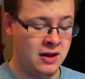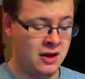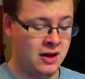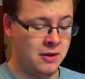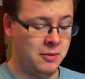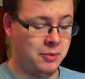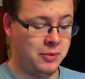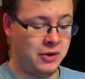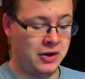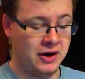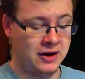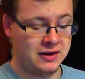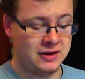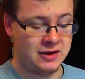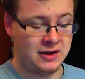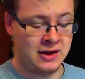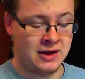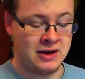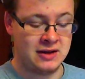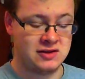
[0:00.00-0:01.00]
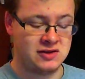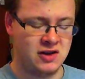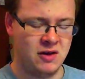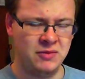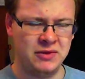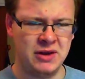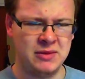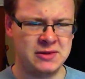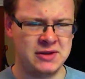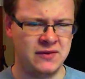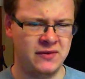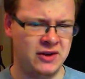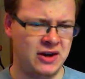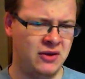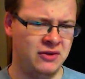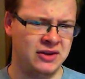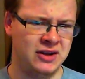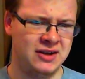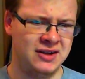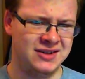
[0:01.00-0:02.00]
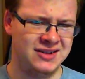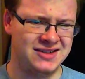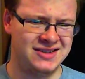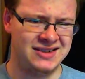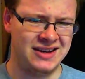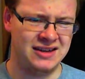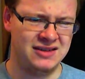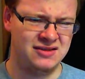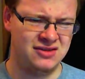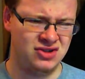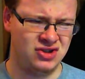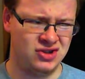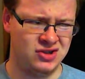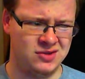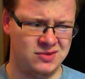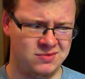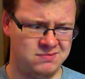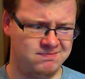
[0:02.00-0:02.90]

but sometimes every now and then it decides to just